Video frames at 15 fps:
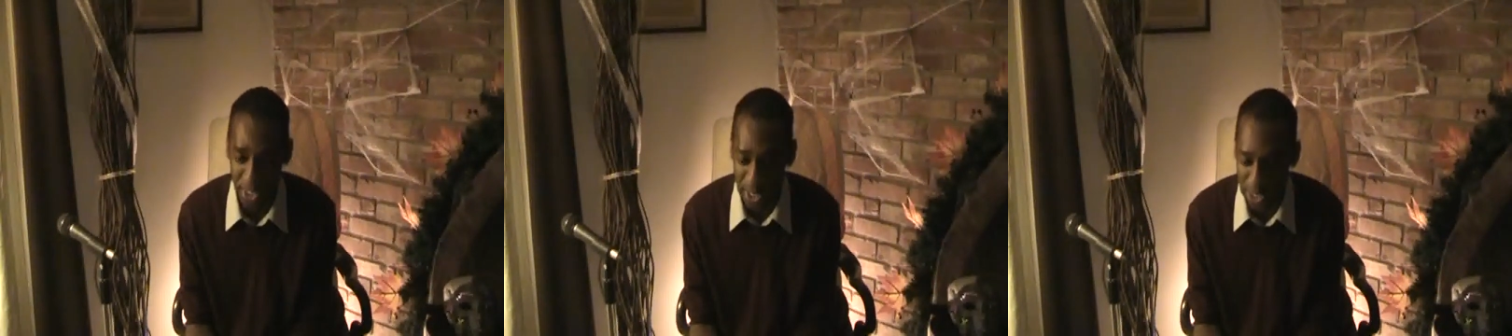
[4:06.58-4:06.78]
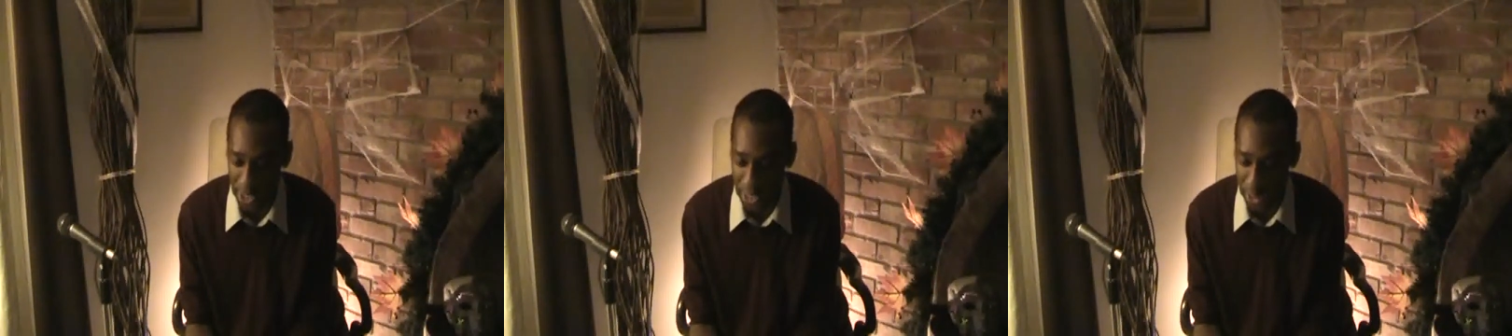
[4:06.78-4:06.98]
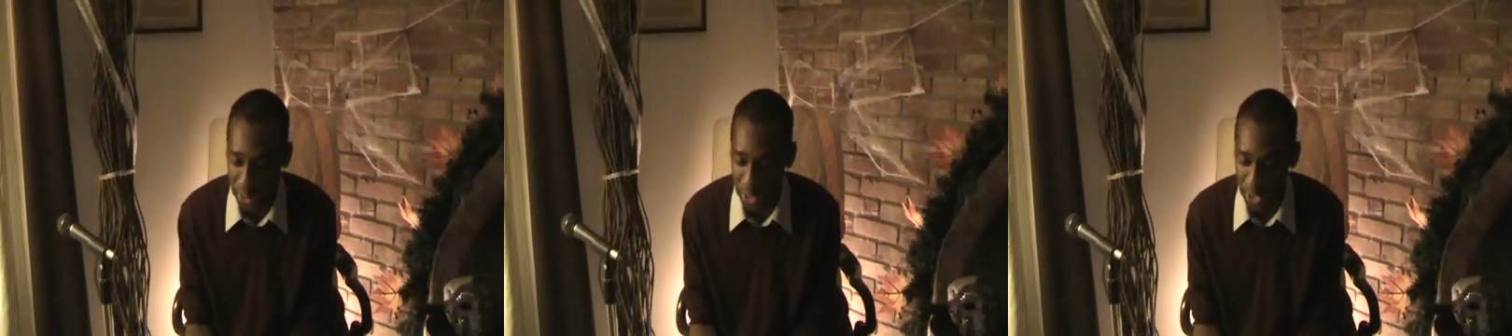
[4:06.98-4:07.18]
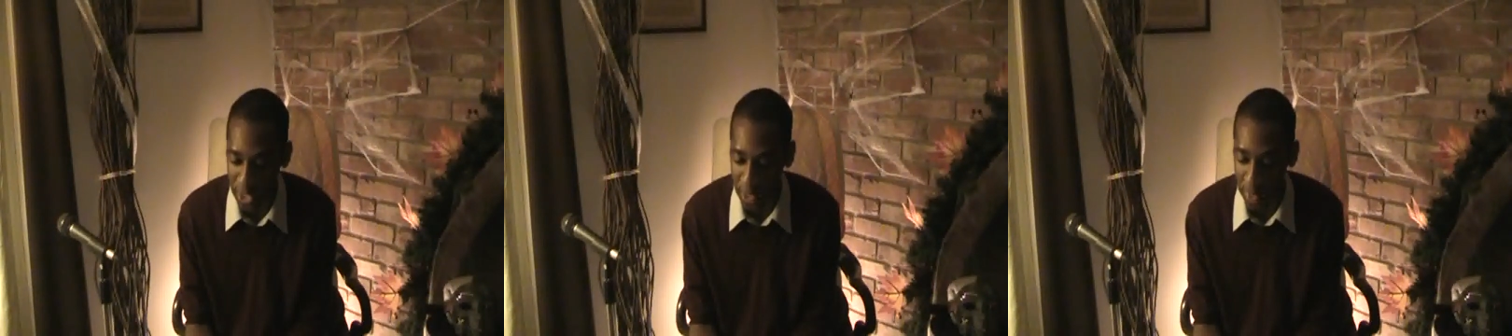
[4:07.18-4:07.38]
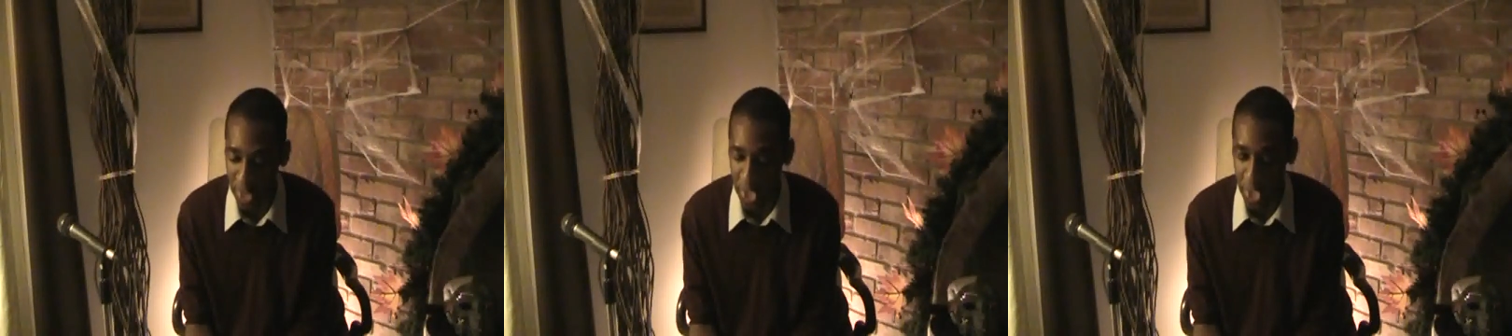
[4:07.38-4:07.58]
us is that we're
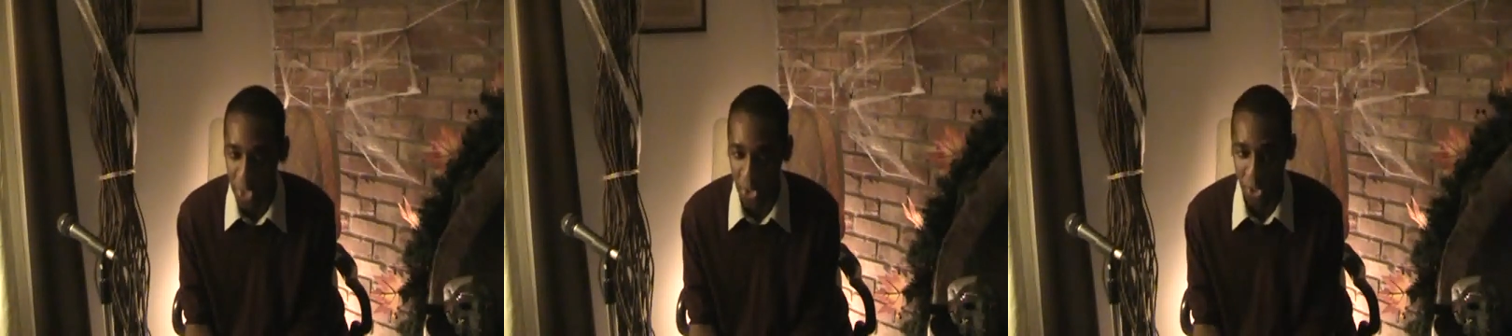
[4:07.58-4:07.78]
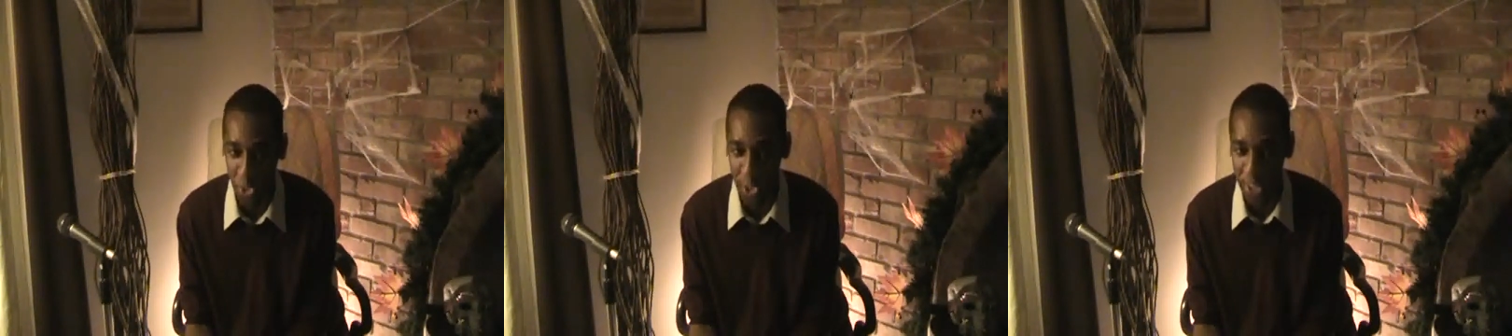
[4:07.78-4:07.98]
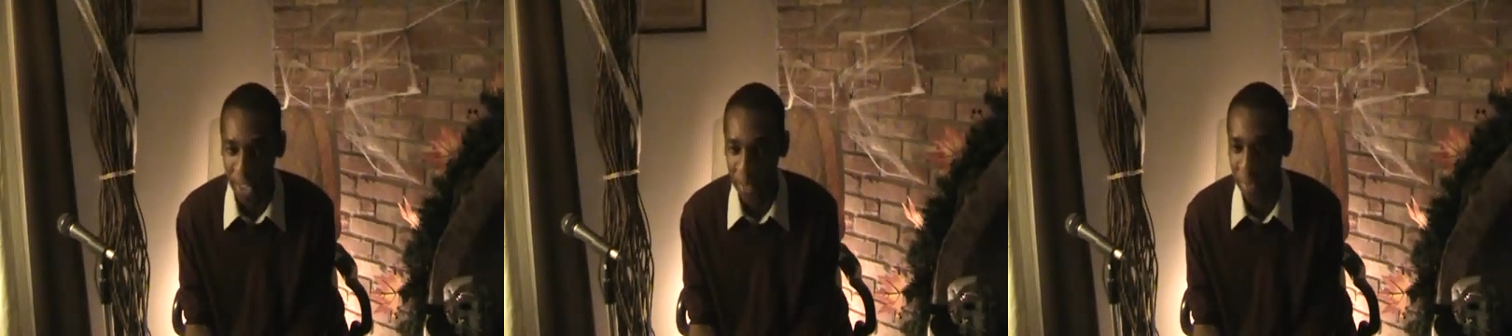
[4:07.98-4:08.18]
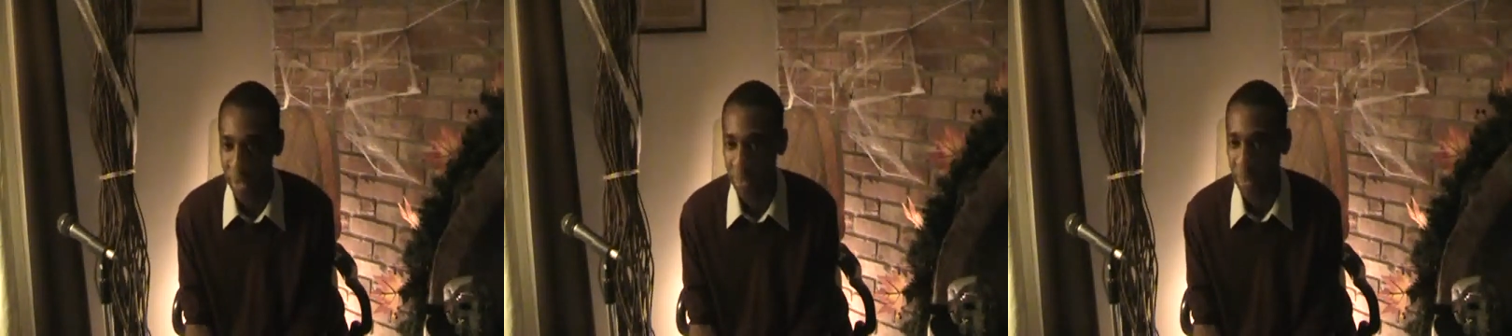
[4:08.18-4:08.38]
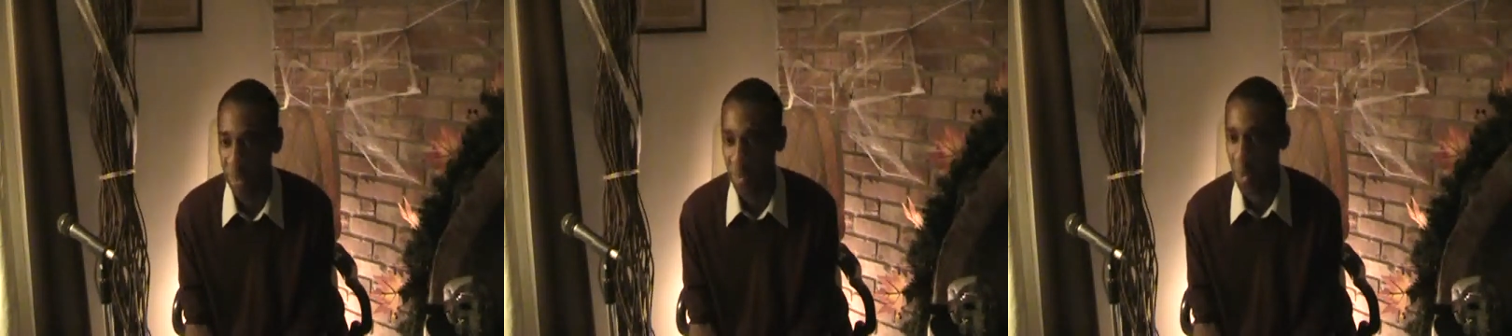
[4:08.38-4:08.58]
special, that
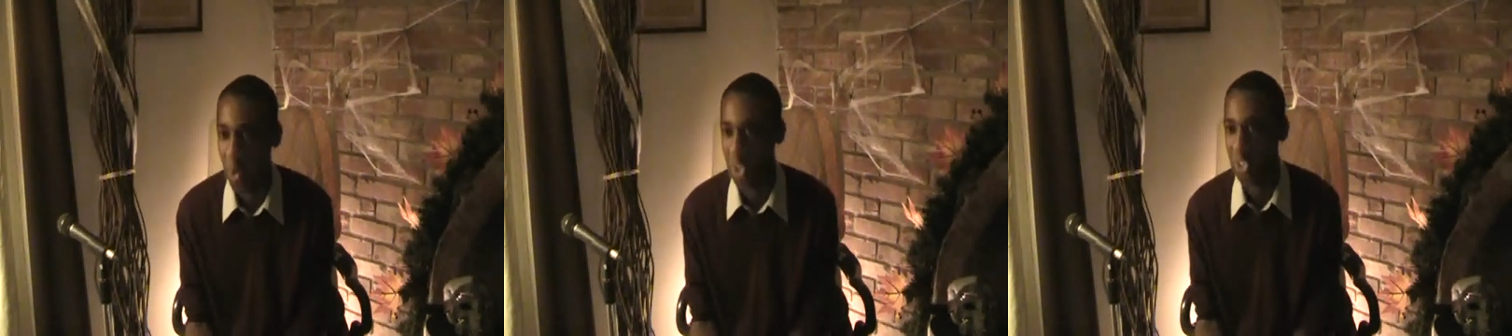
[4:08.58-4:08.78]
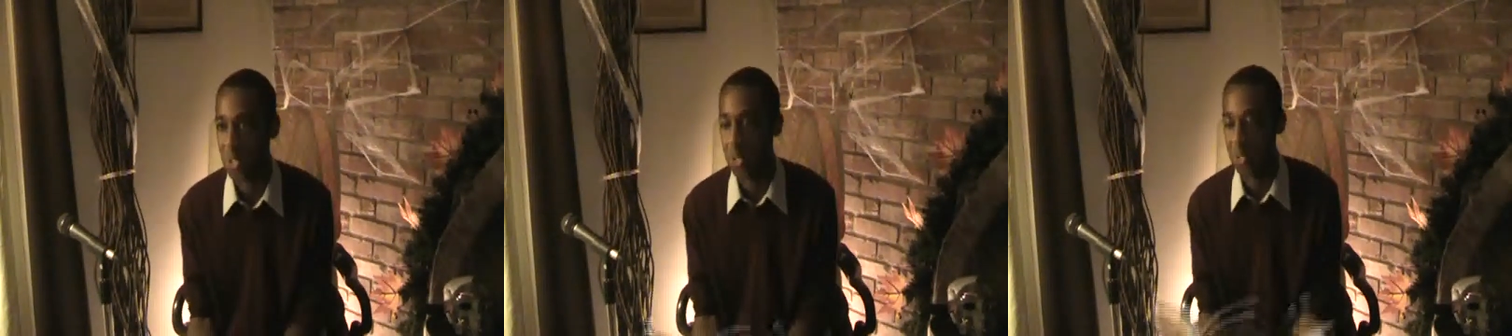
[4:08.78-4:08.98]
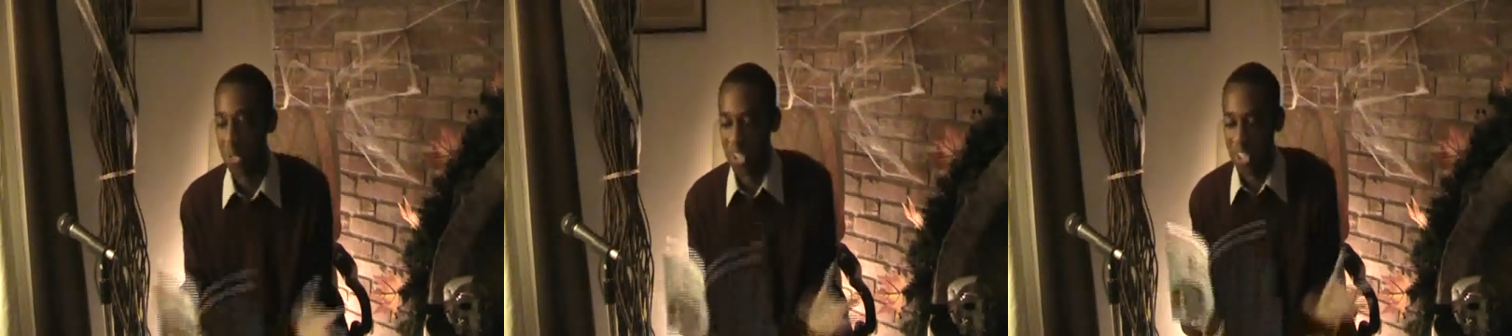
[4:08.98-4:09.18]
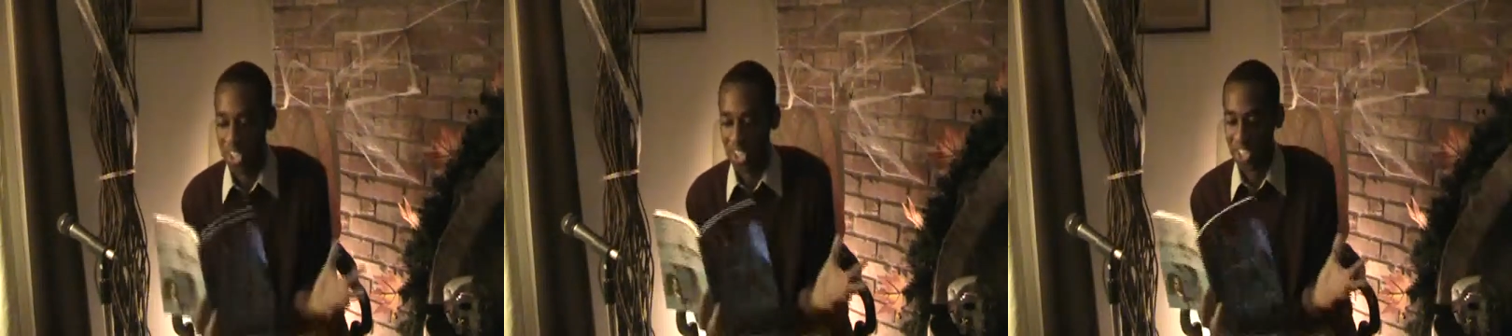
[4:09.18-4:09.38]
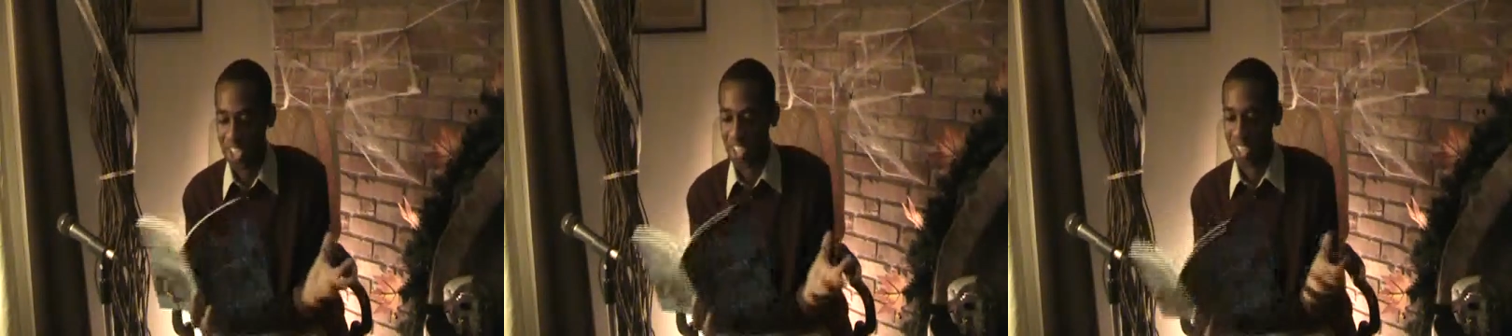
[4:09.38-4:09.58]
people want to reach
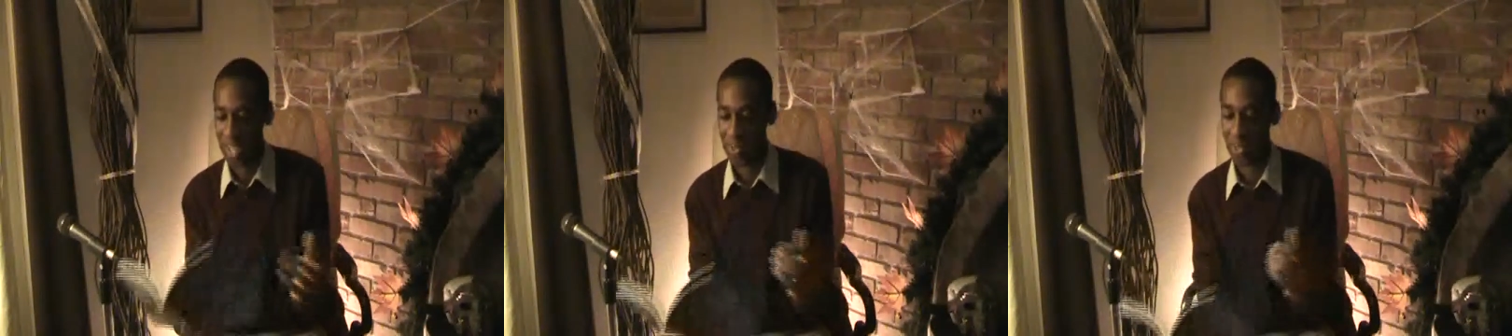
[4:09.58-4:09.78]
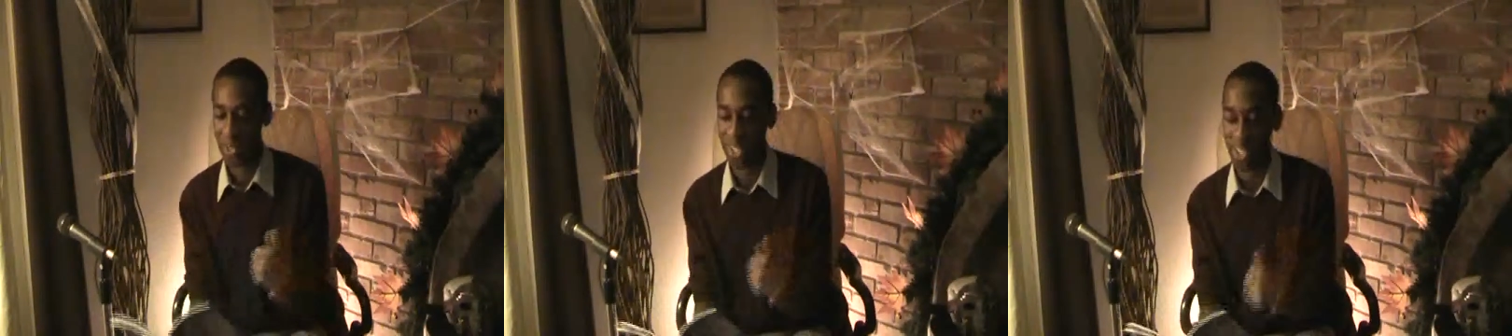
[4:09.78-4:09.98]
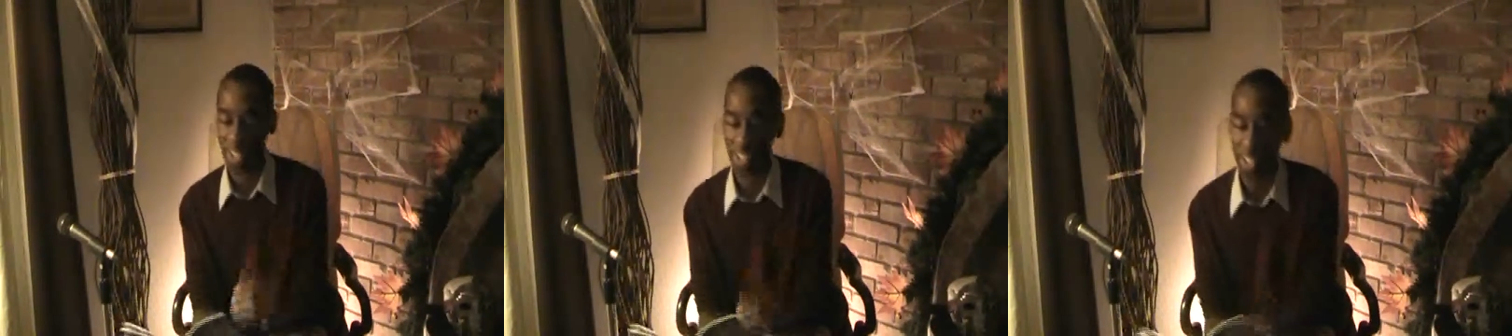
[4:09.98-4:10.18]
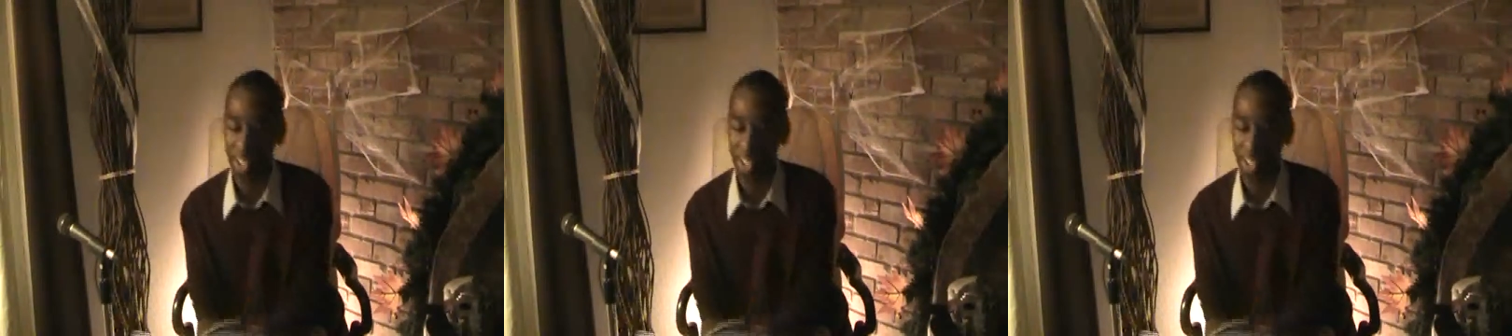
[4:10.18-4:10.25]
us, that we